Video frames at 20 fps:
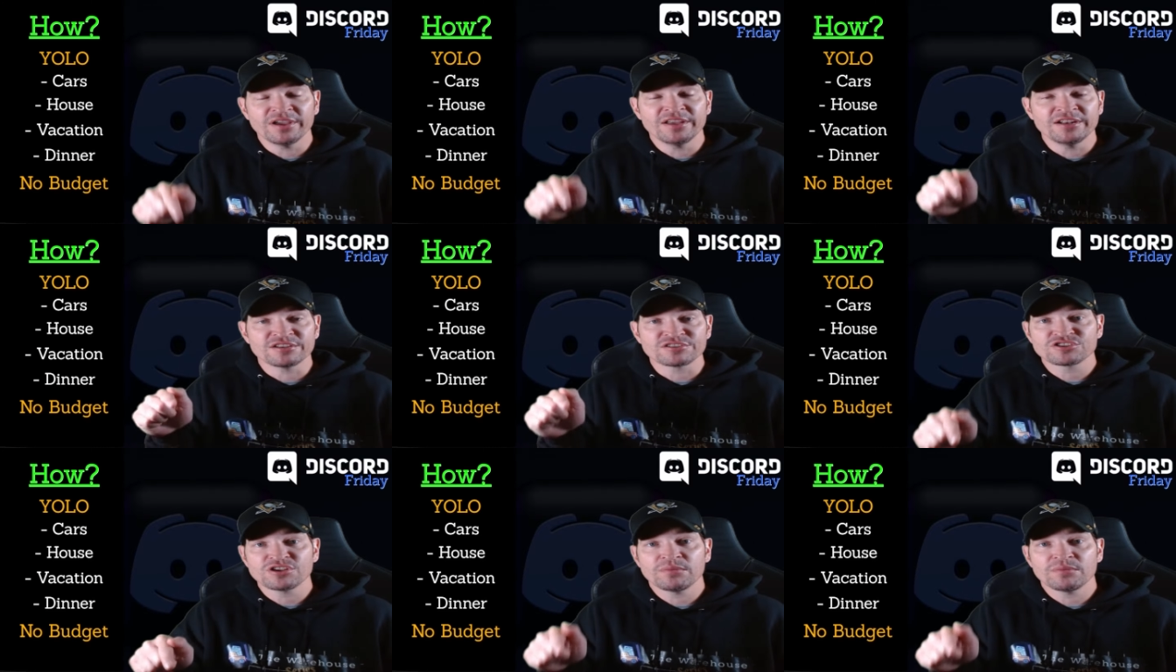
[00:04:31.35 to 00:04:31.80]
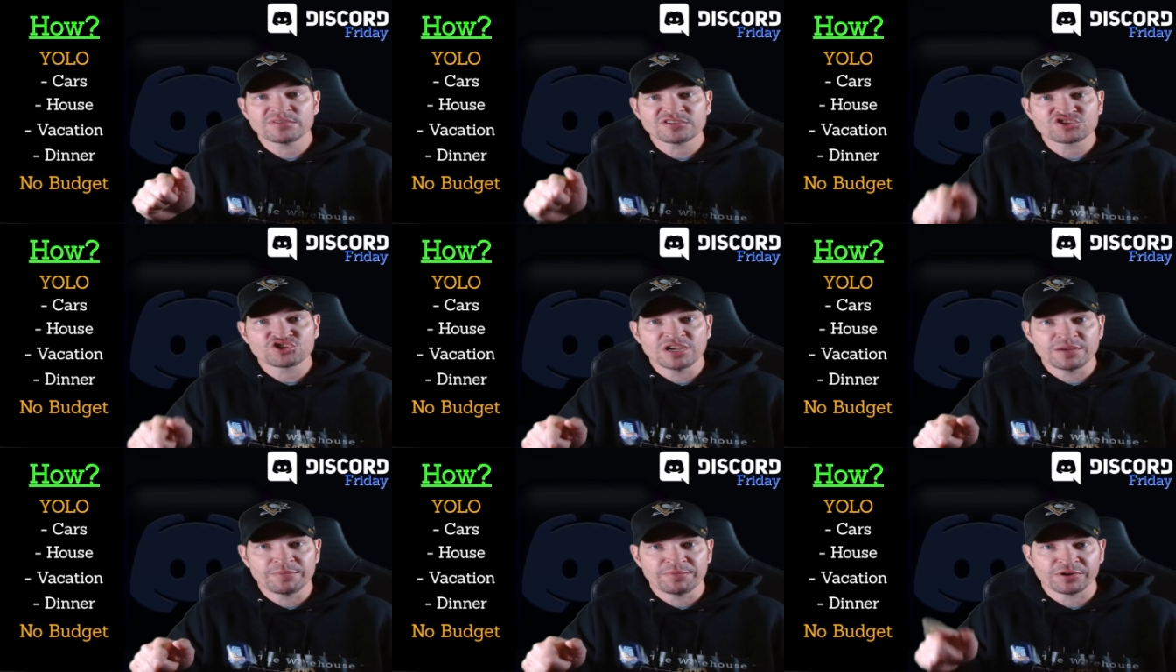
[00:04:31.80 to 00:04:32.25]
It is so
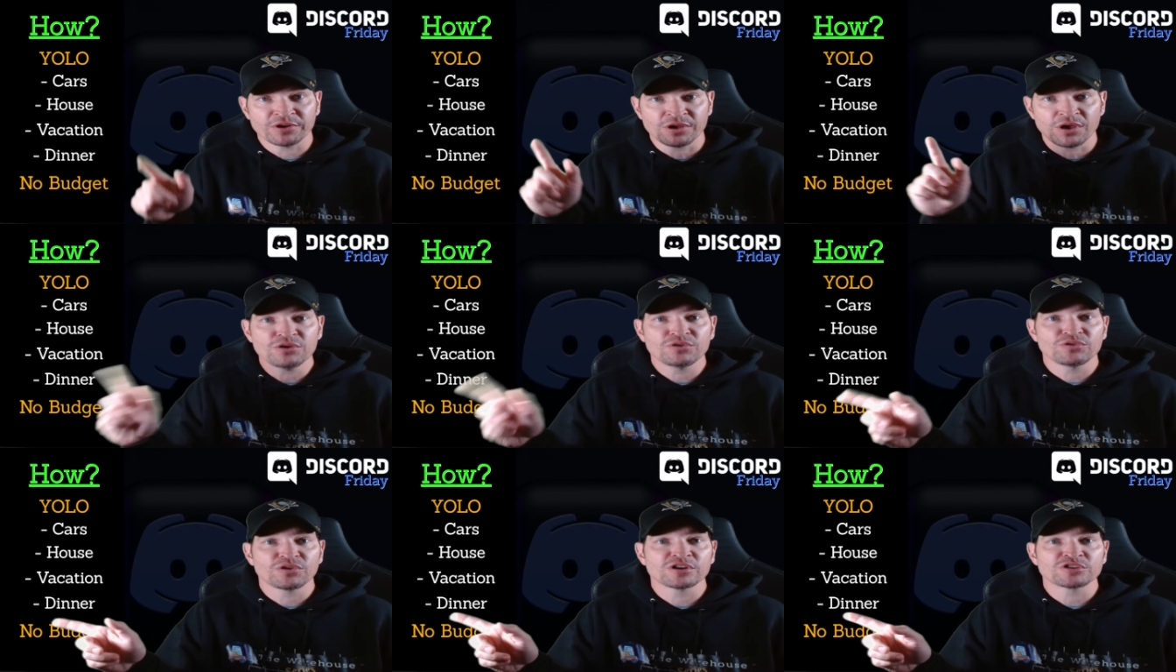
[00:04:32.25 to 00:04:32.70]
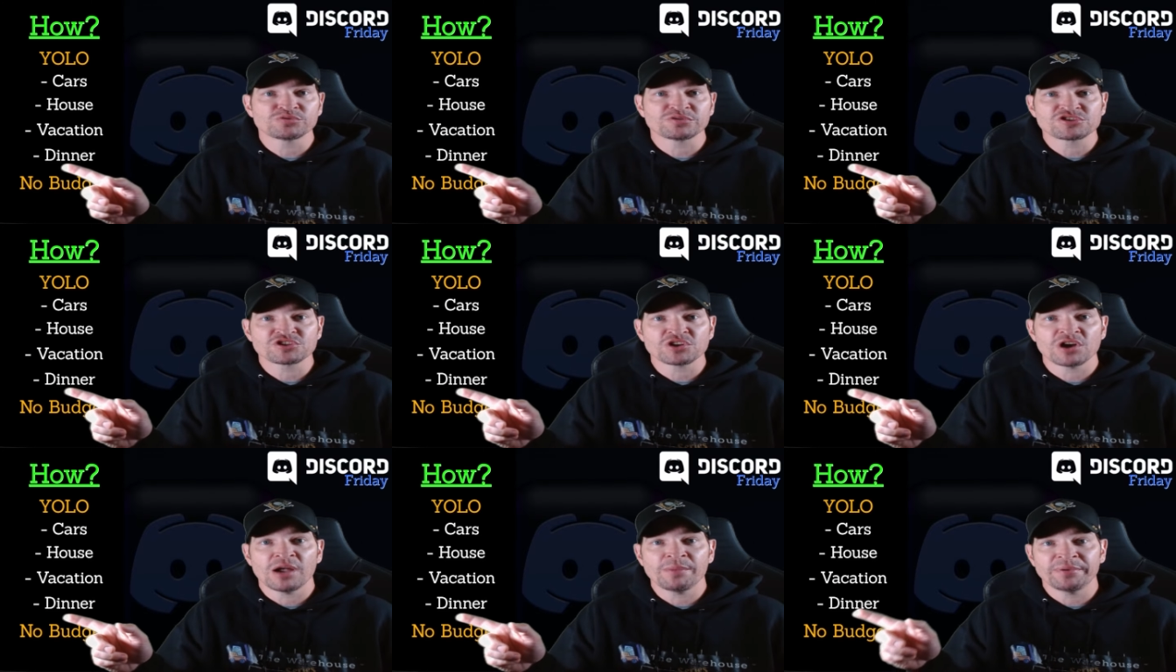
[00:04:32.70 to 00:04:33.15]
much cheaper to go grocery
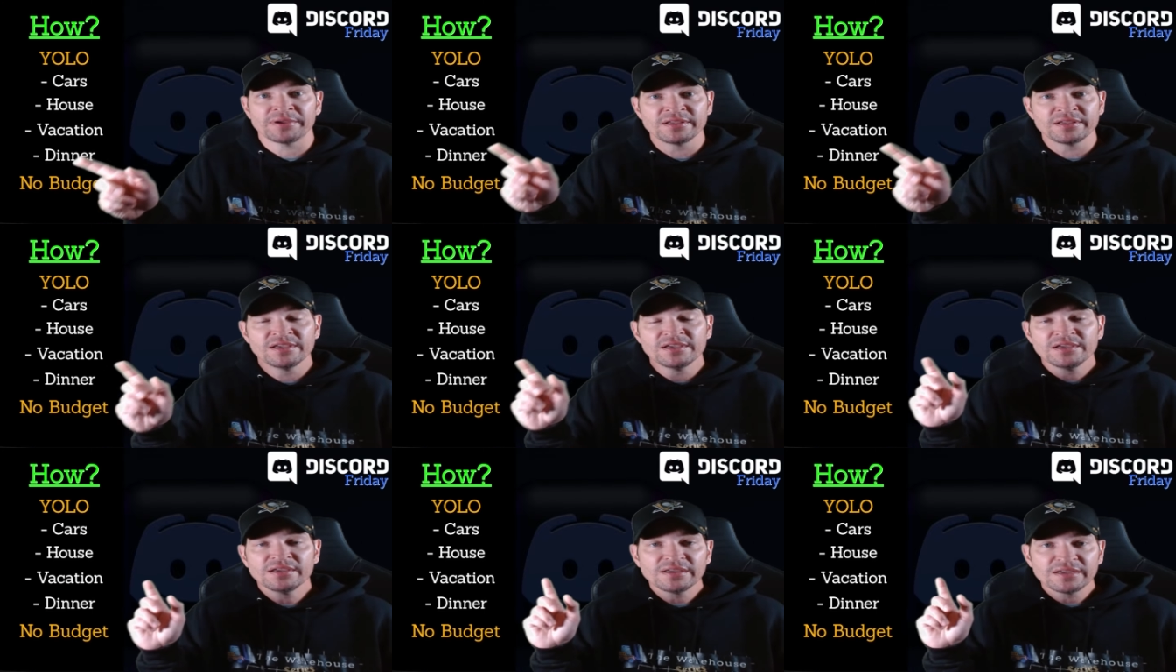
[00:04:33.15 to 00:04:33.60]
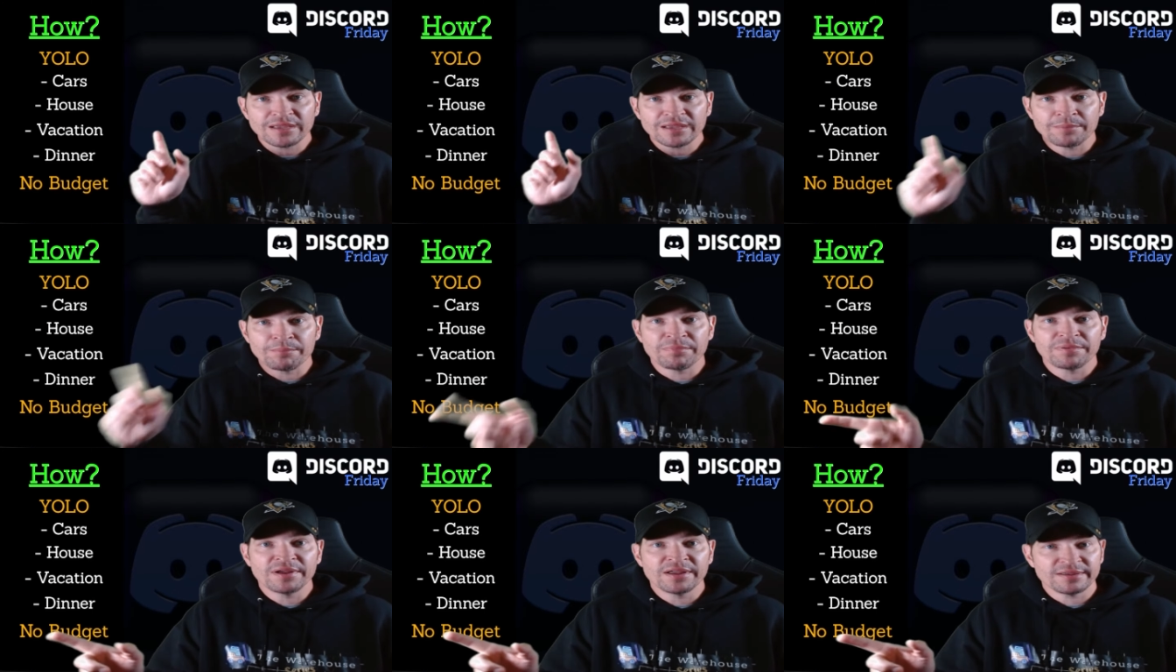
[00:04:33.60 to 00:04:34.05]
shopping
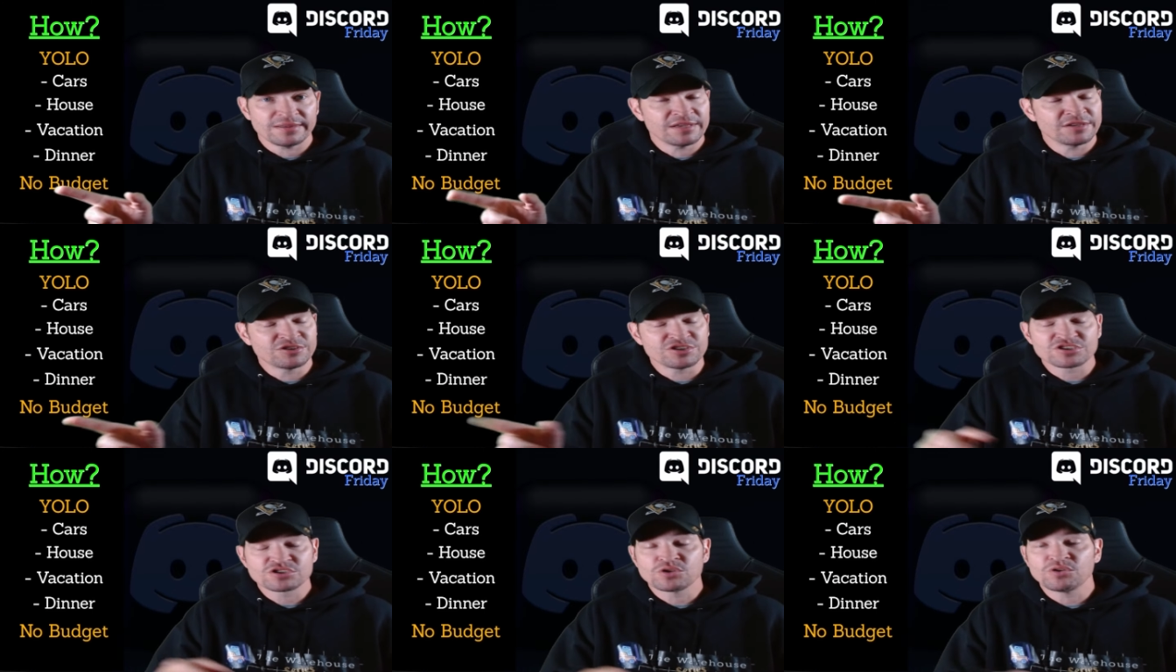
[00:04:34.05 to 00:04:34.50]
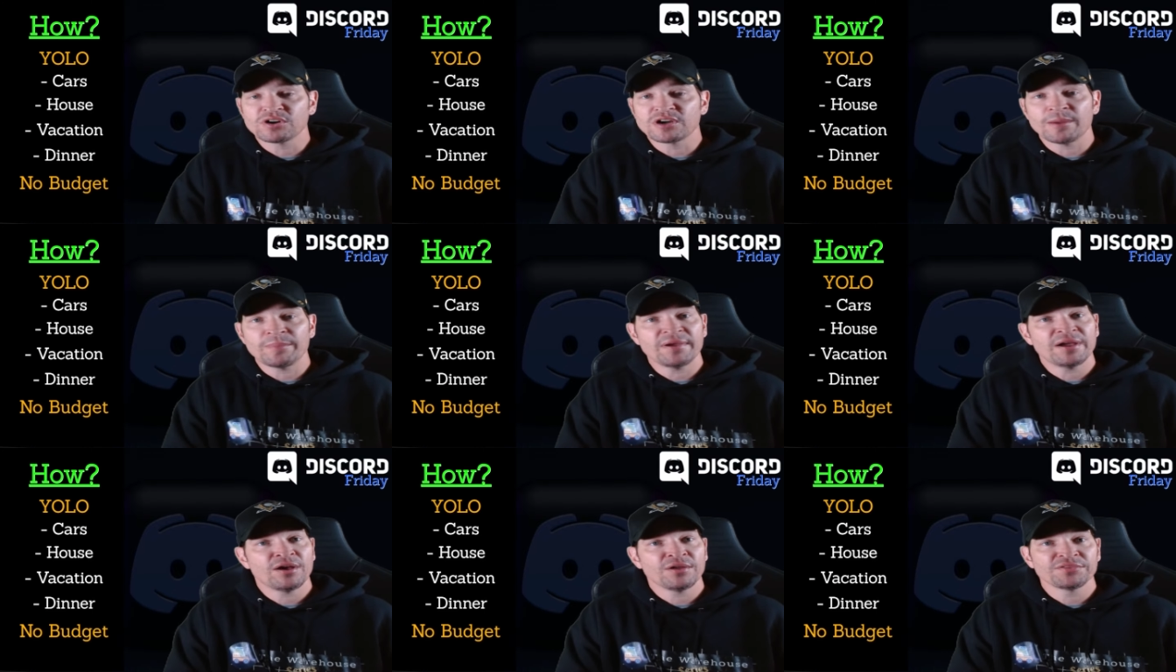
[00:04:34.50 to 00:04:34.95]
and, and just cook
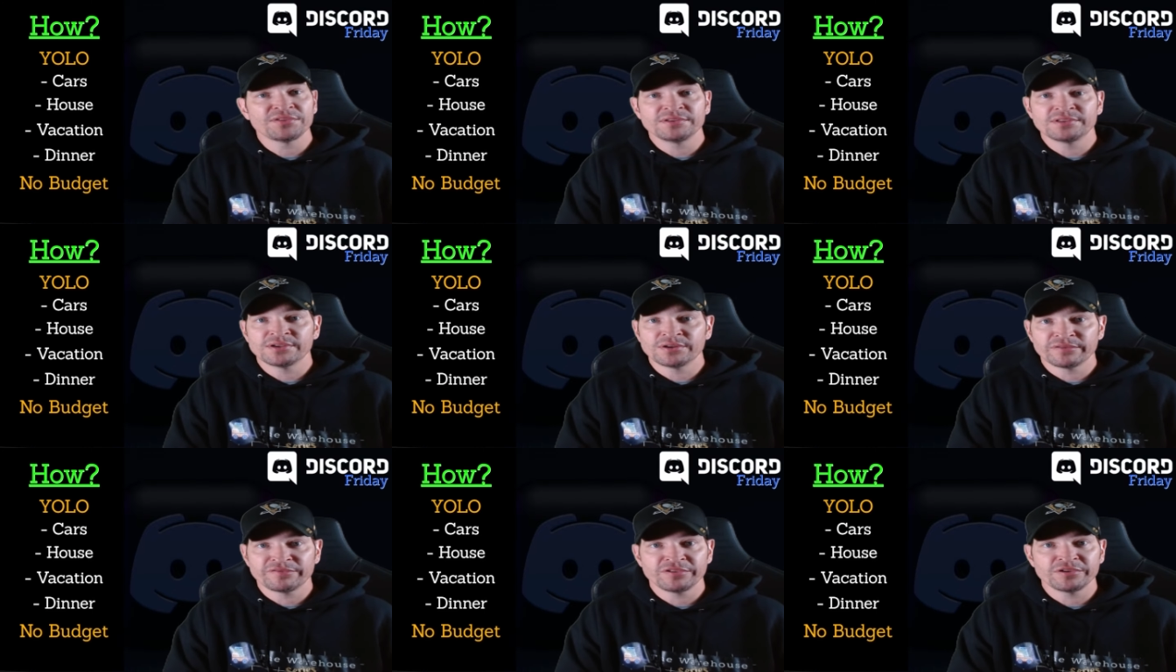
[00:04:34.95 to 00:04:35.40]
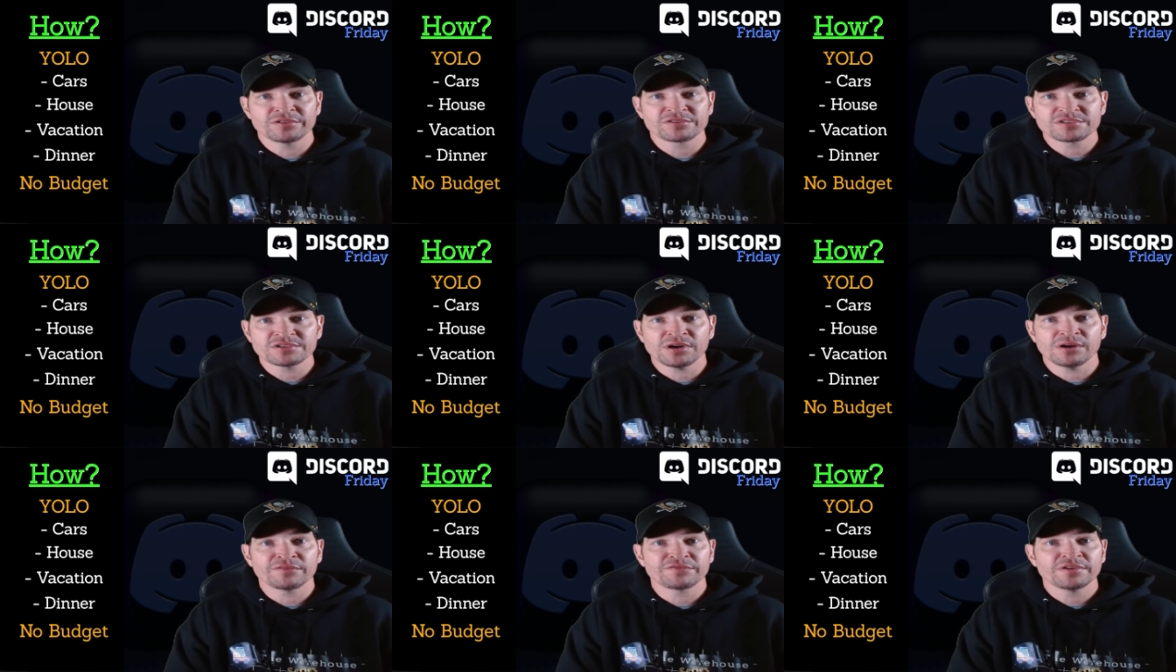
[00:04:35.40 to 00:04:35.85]
up a healthy dinner for
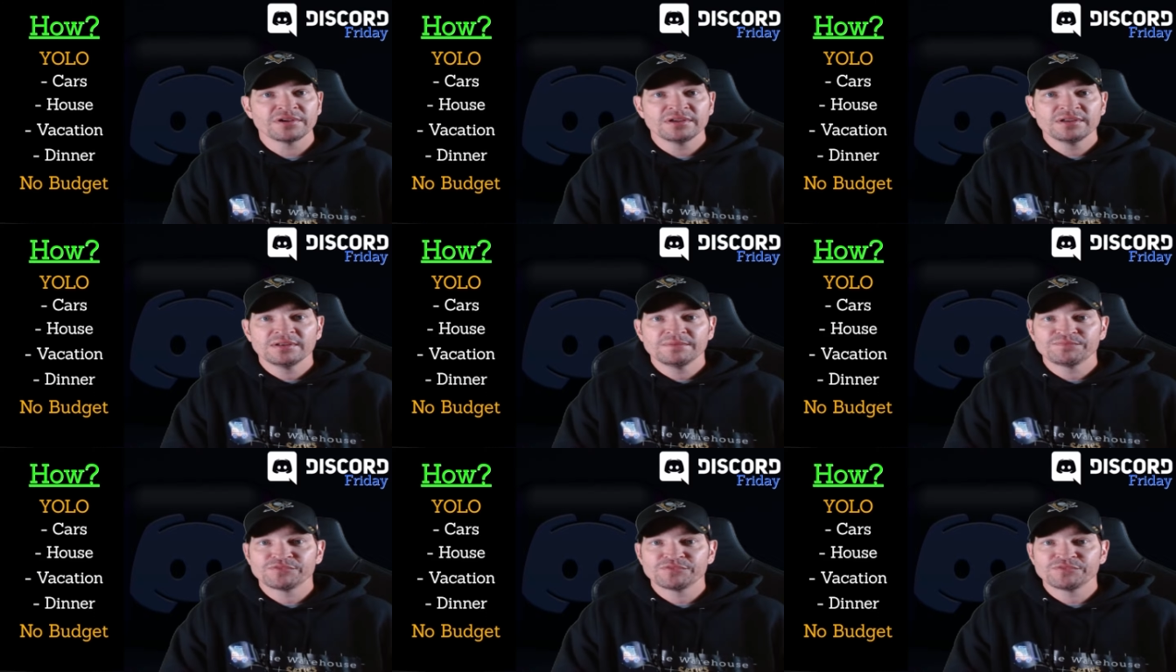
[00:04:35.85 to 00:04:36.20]
yourself